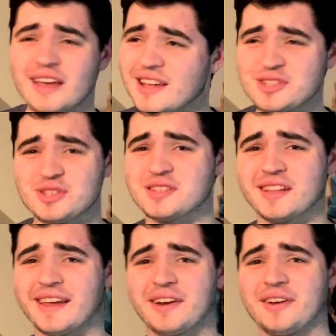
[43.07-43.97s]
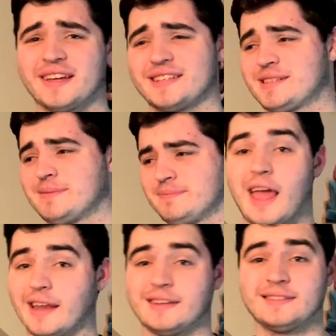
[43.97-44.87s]
It's just hilarious.
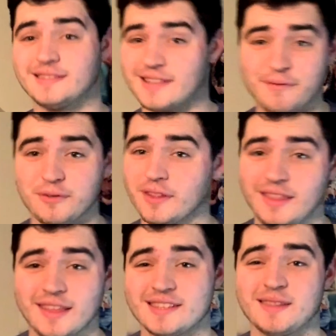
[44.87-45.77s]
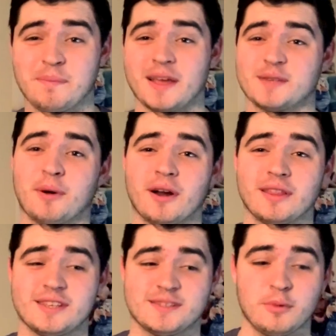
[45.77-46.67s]
And definitely that's the best part
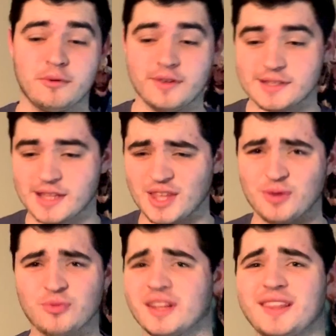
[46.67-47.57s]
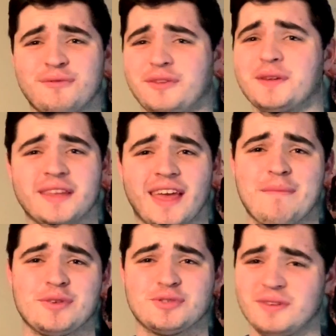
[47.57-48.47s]
of this movie, is that you really feel the
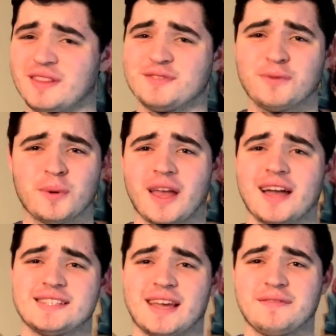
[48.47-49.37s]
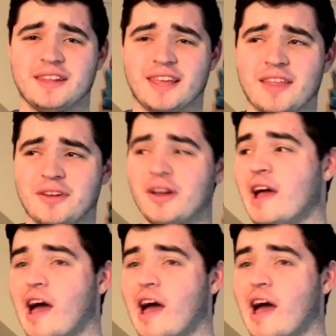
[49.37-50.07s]
chemistry these four guys have together.